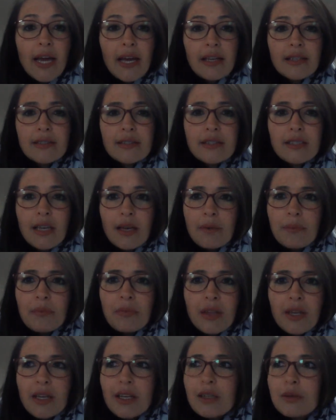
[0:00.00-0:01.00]
has
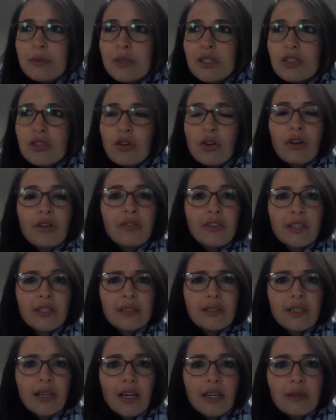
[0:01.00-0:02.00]
some element of
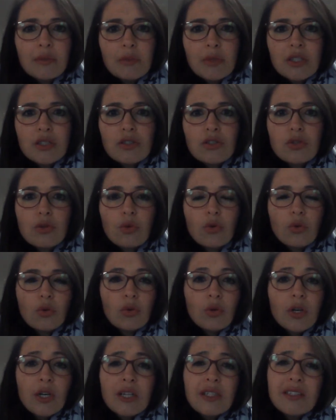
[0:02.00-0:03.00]
excitement
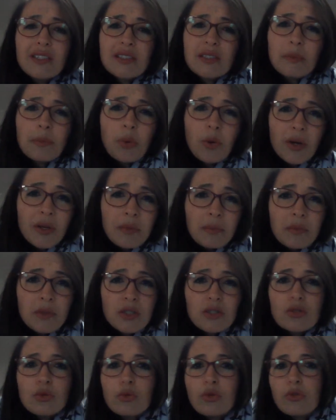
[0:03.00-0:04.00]
or
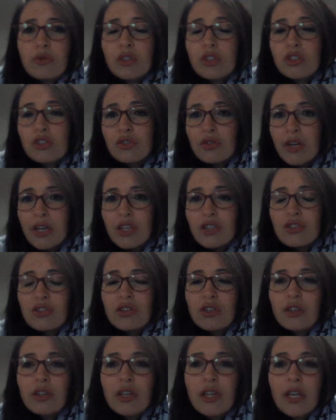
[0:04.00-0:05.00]
disappointment or
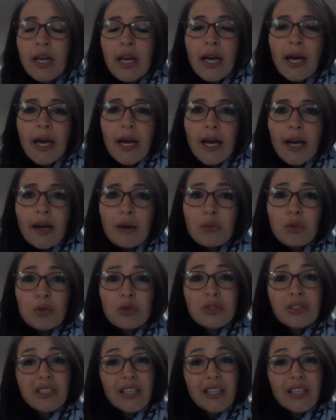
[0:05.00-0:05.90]
frustration or